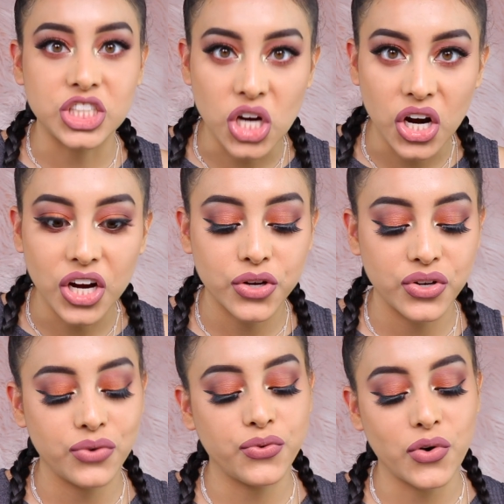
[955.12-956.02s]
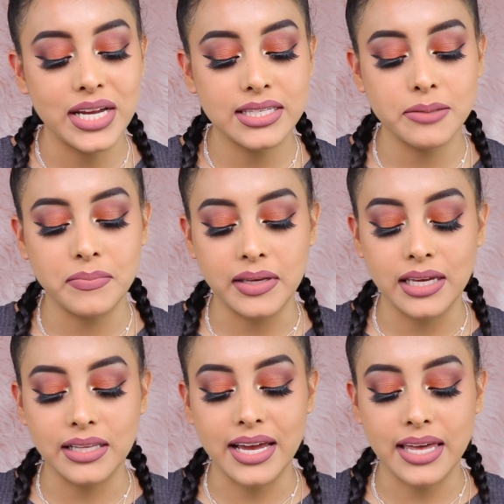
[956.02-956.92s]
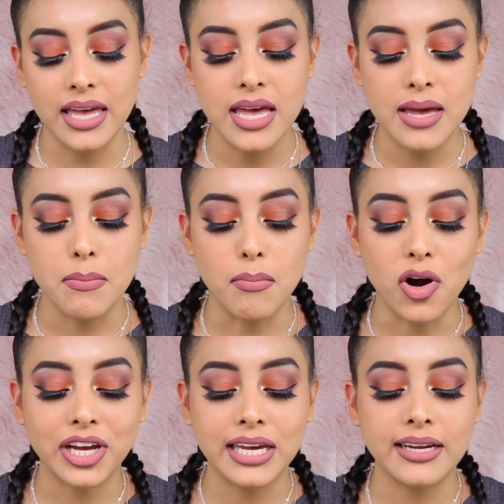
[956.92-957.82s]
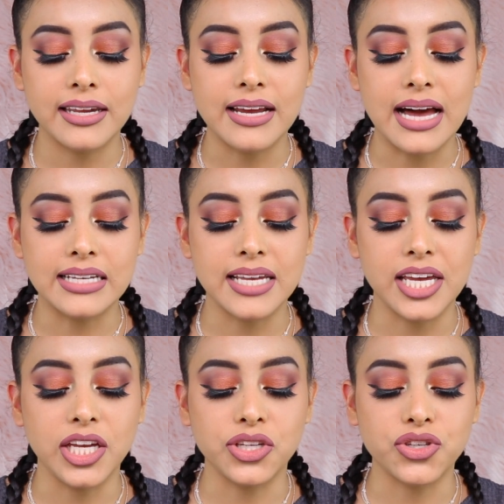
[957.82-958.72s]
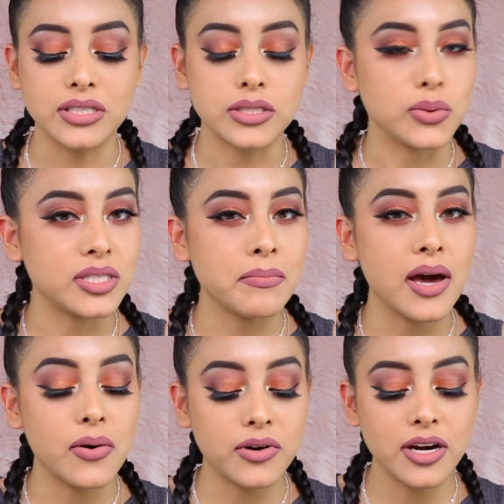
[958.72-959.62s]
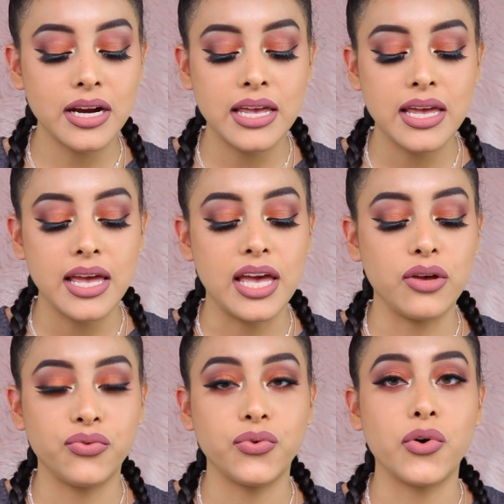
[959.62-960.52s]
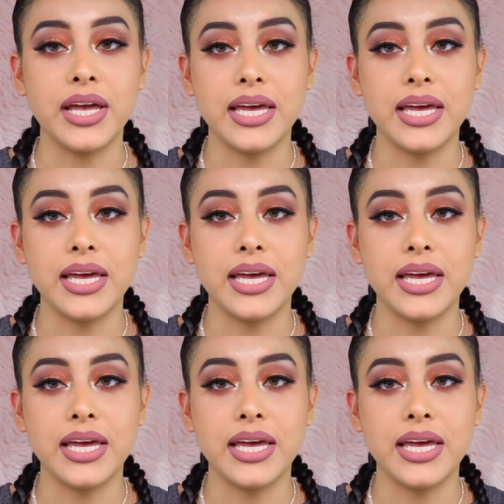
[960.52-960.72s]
dark for it to be like marketed as a translucent powder, and for